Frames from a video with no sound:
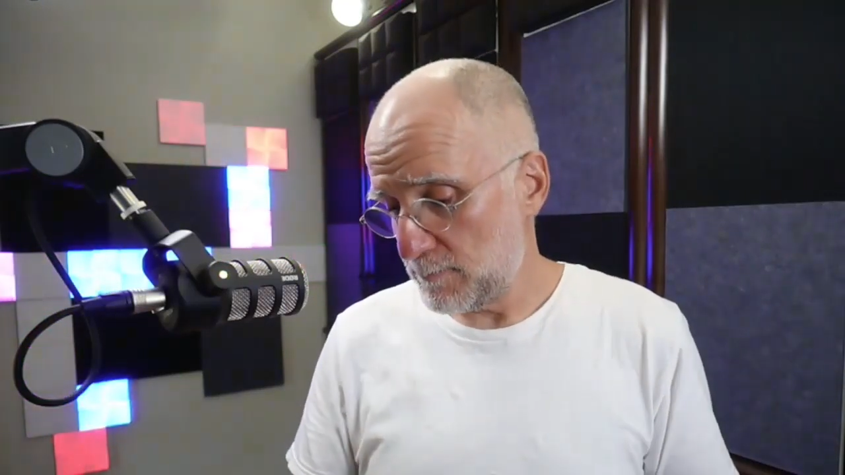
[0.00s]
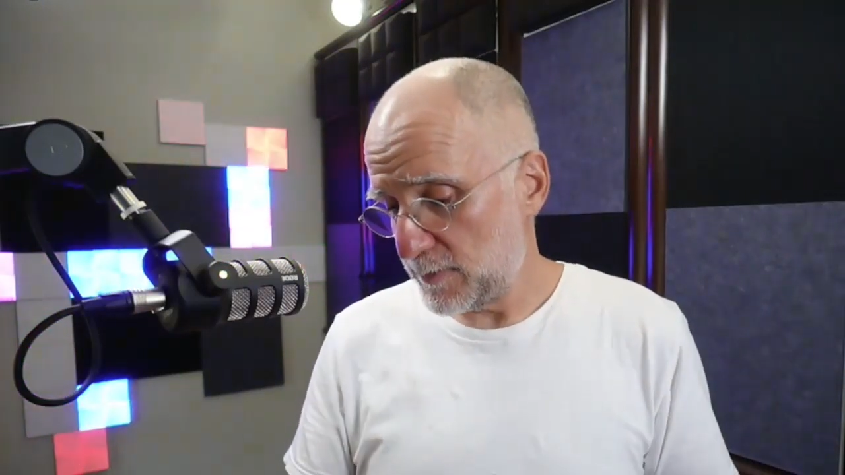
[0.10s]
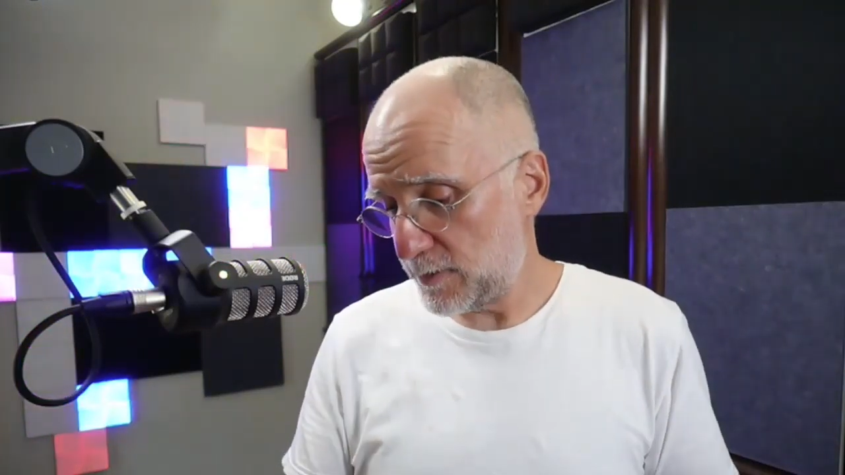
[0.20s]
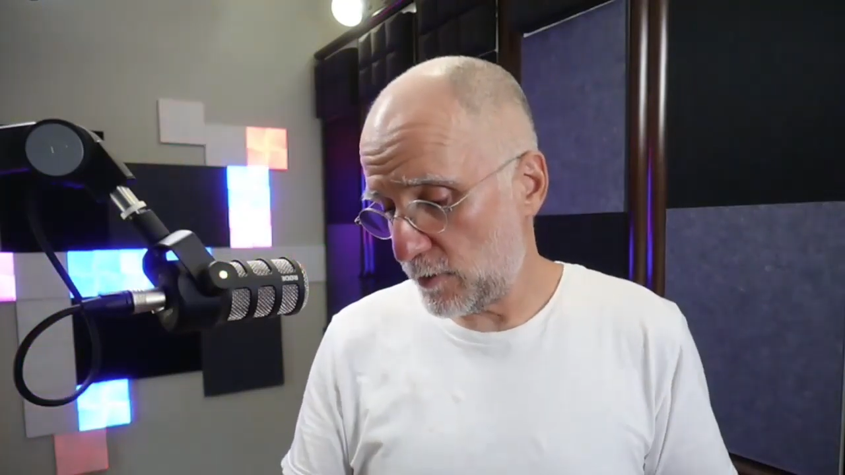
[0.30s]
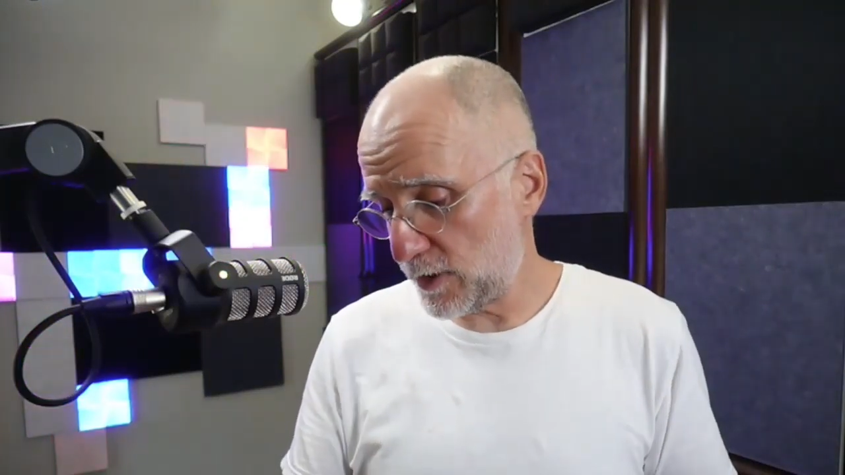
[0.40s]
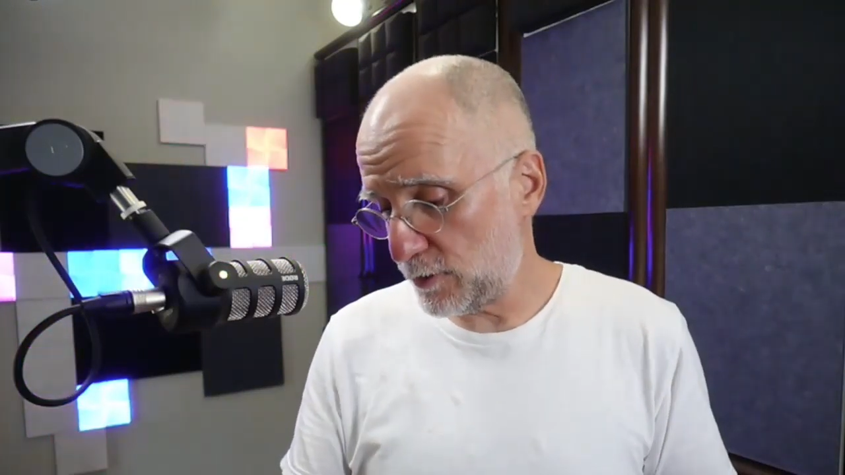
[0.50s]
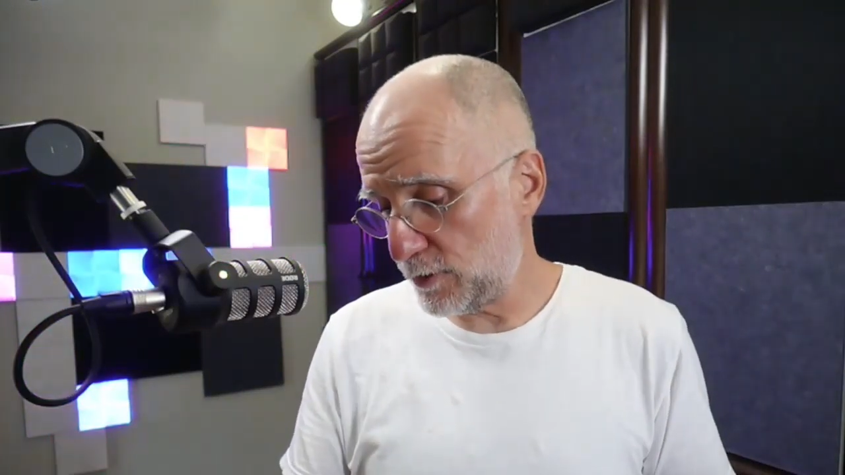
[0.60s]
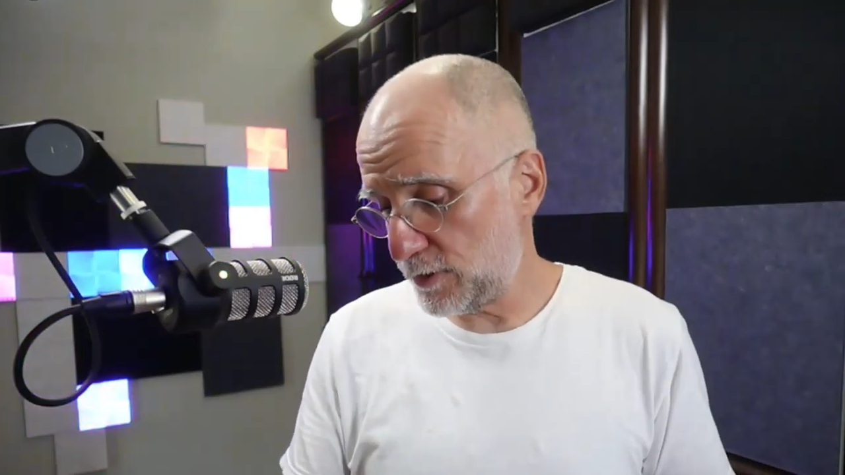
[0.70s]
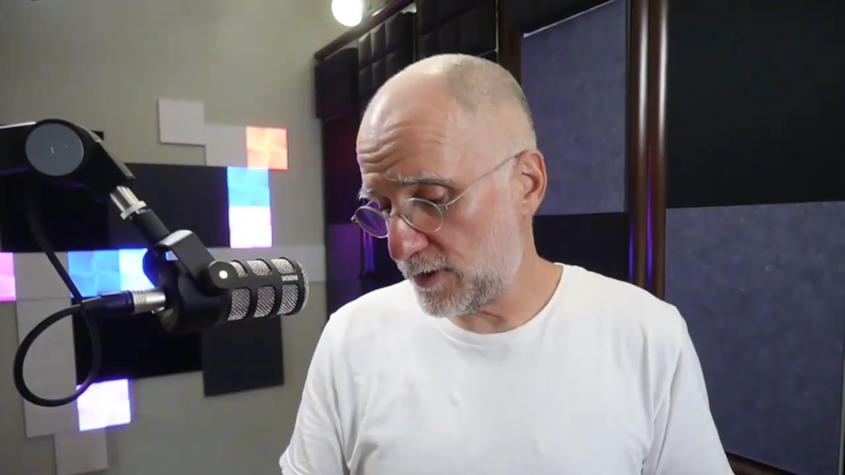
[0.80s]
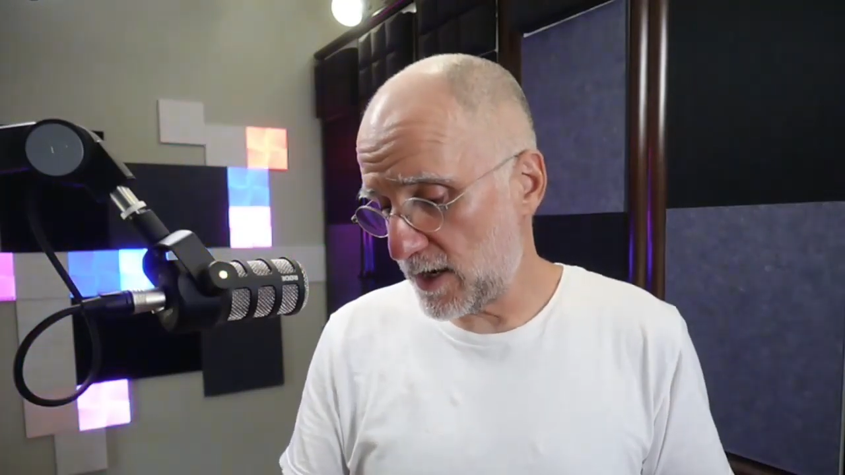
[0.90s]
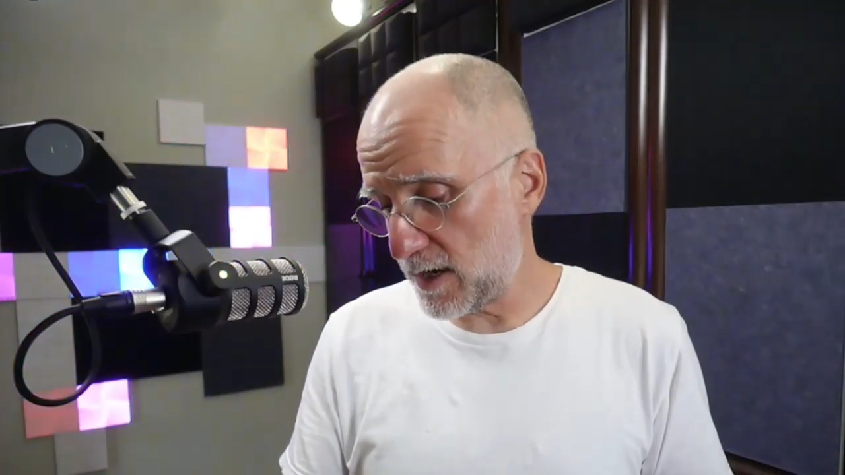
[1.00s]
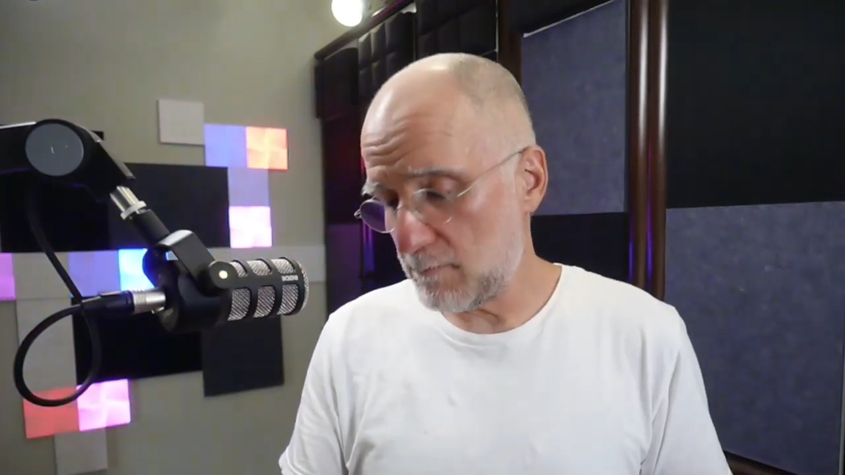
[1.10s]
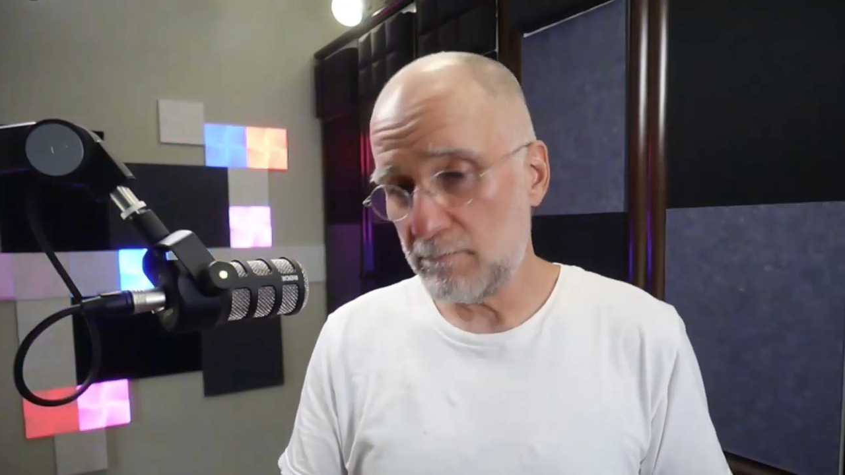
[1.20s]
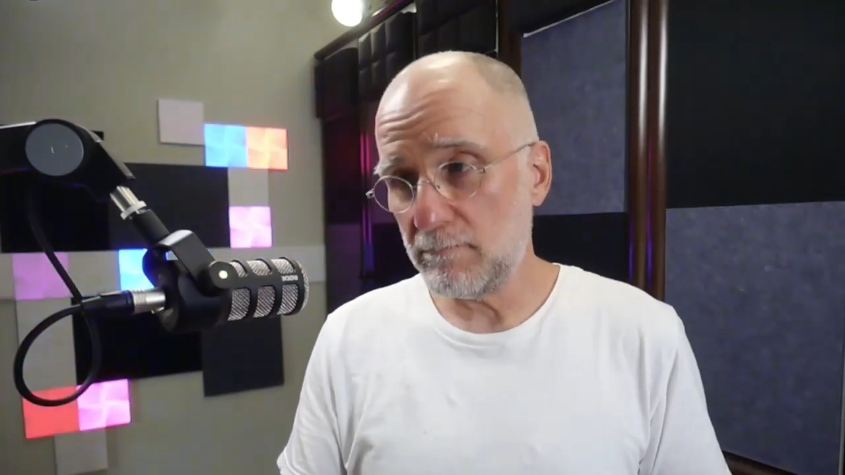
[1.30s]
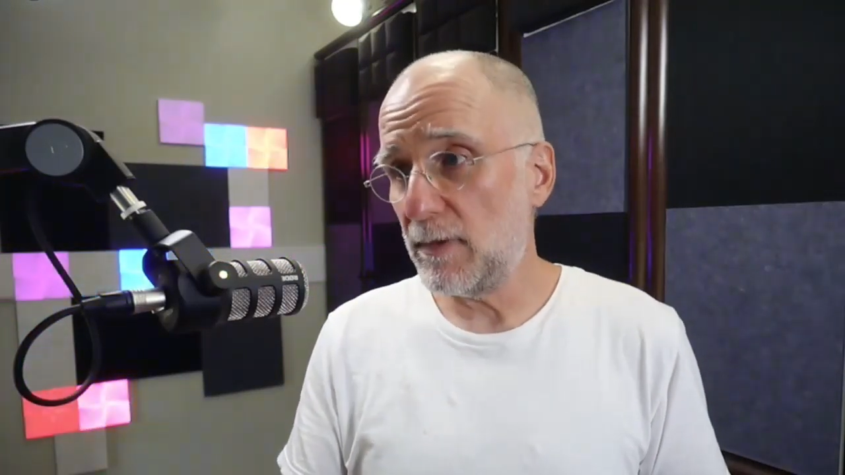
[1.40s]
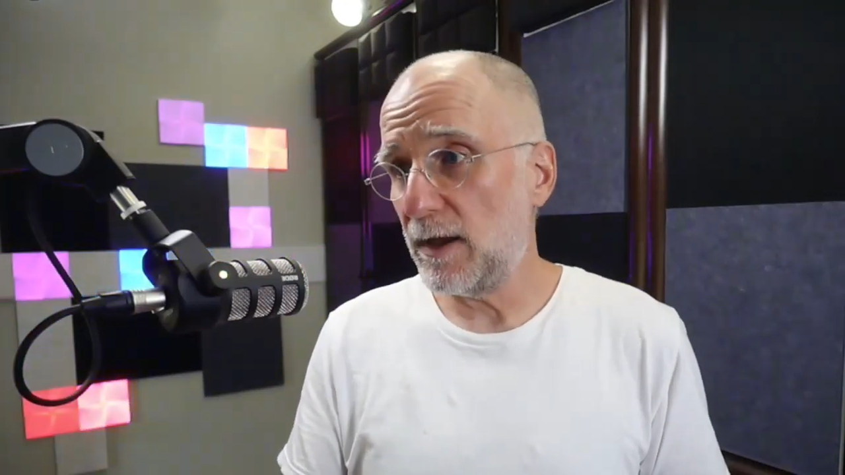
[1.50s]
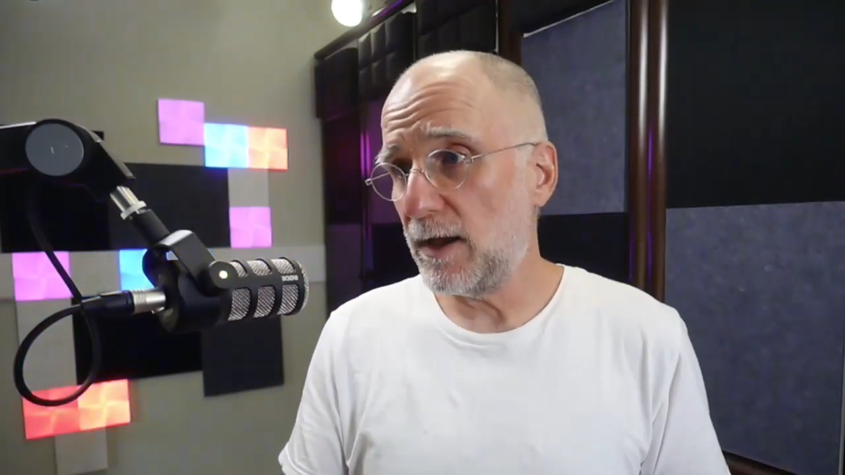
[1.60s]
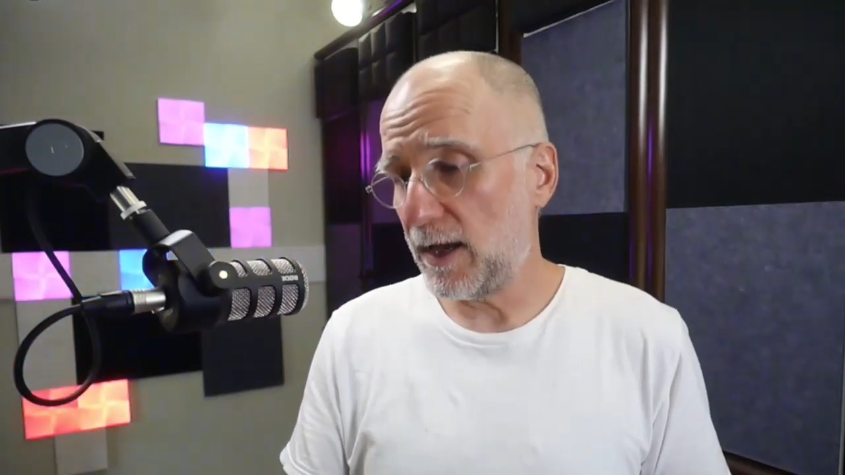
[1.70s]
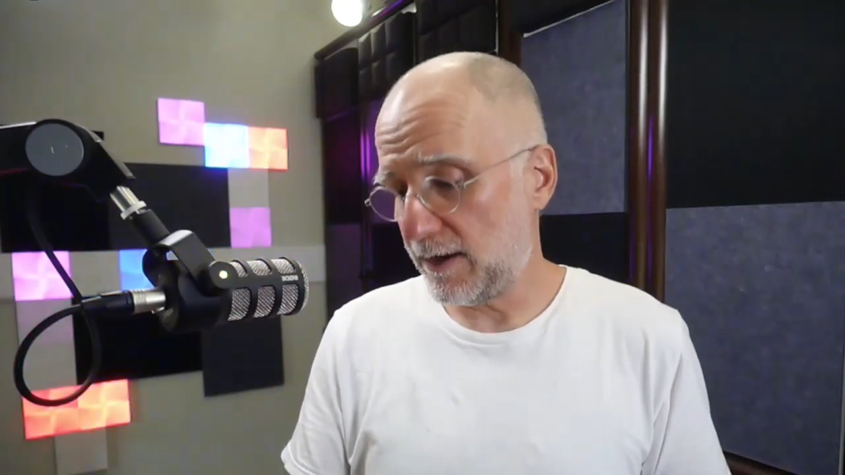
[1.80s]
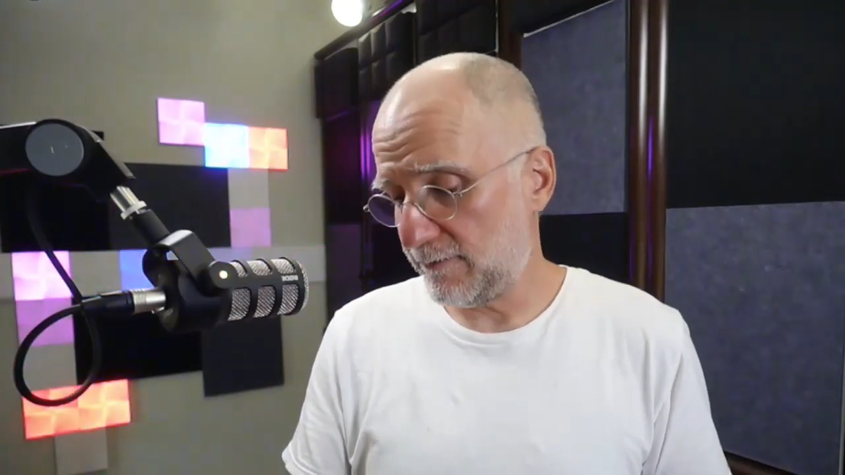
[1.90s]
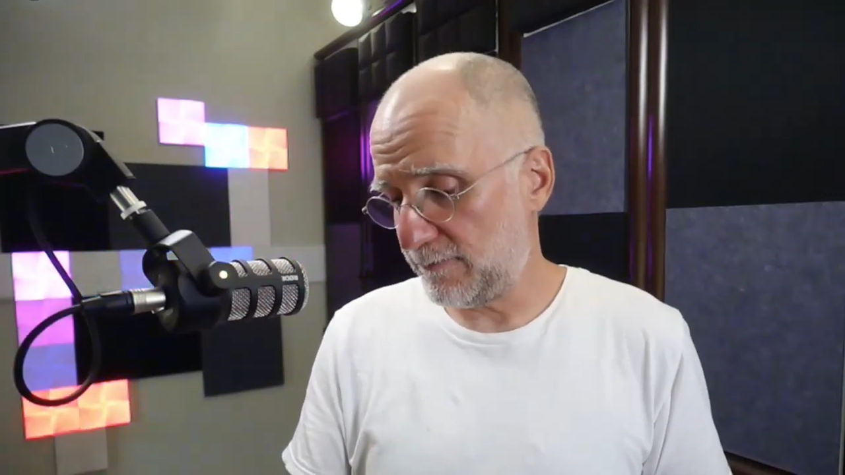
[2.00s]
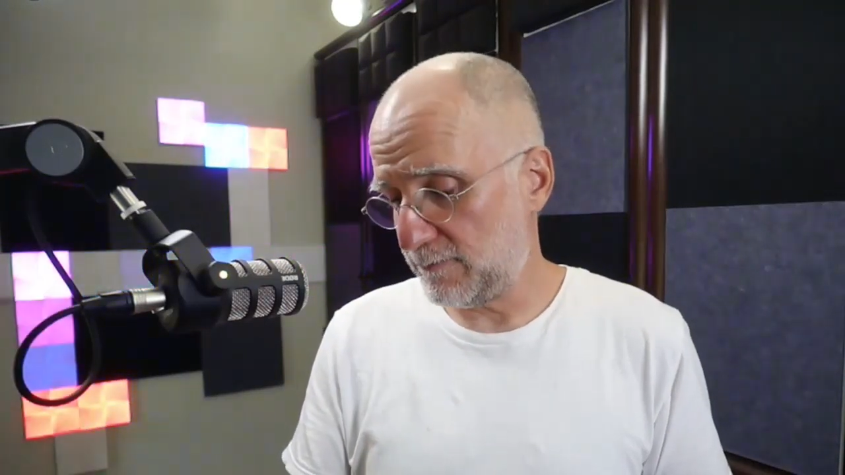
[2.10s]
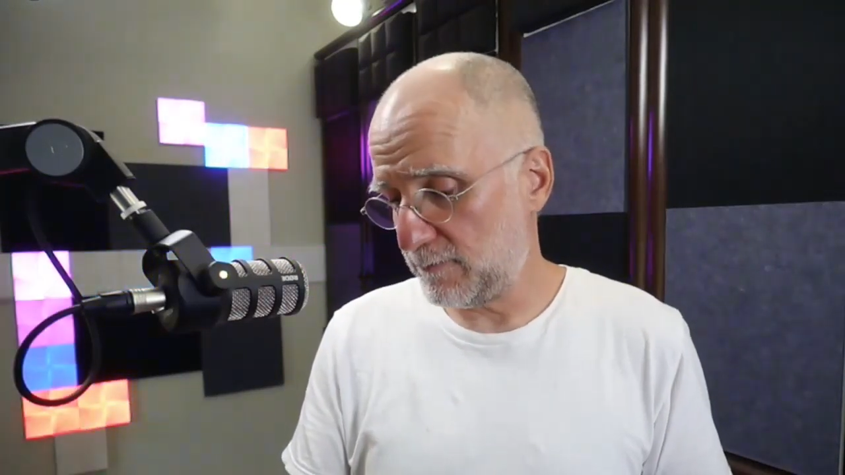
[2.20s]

So I could have